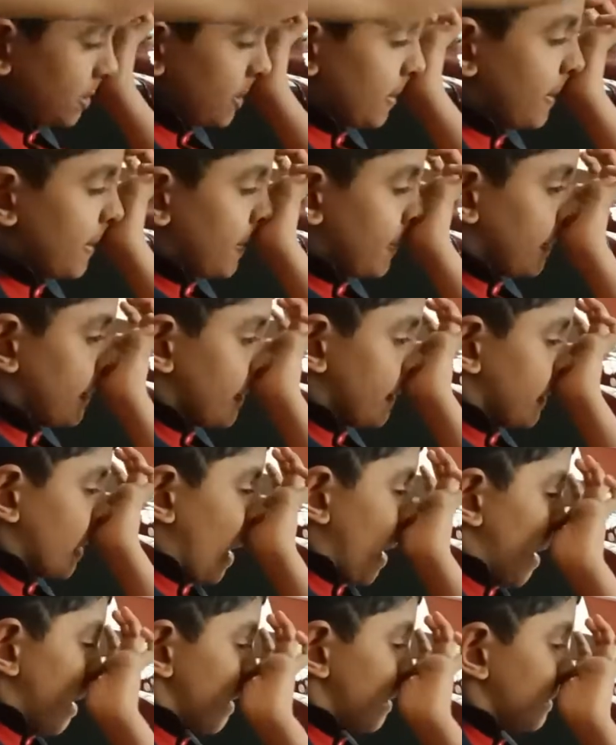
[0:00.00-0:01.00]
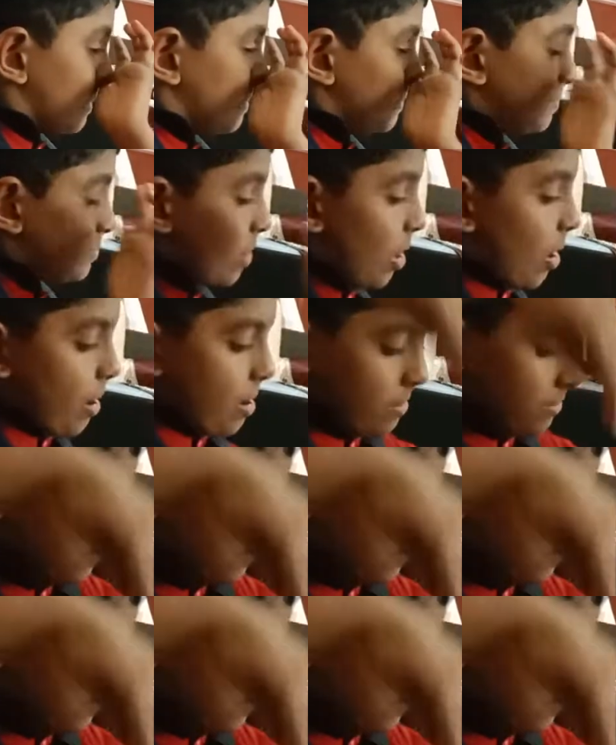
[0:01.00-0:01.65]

yeah, you could say it's 10